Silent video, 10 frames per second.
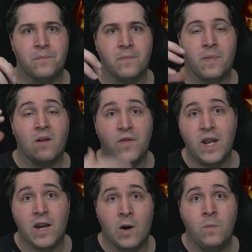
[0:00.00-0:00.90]

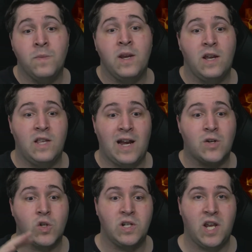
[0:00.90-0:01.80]
video is
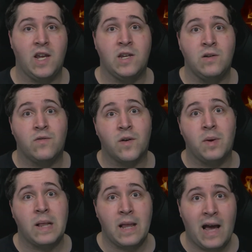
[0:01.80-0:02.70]
actually taken from
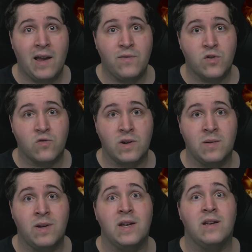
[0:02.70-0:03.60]
a live
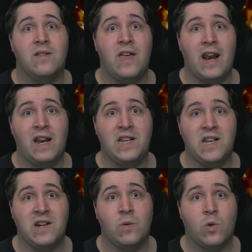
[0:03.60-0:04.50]
stream that I
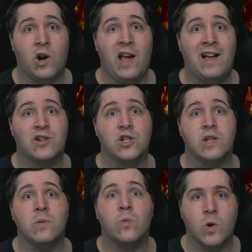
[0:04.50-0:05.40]
did where I
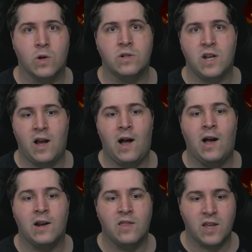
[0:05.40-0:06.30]
actually worked
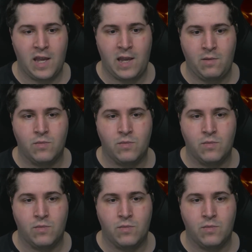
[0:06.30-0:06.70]
on the game.